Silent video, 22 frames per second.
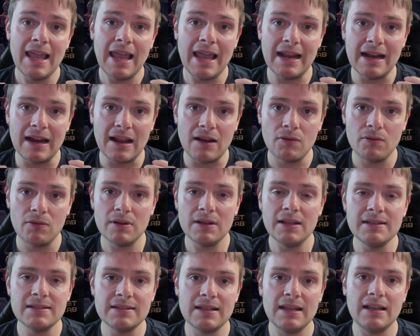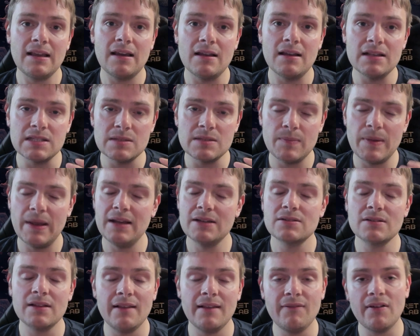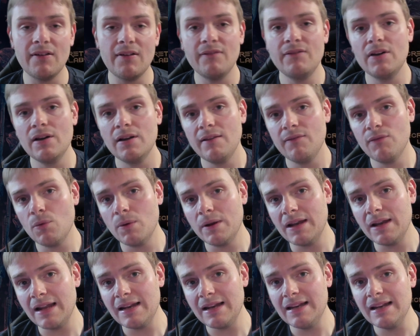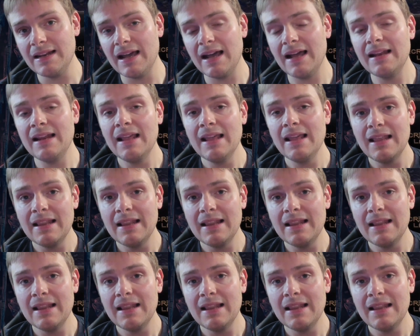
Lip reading: and I really think, especially for $34.99,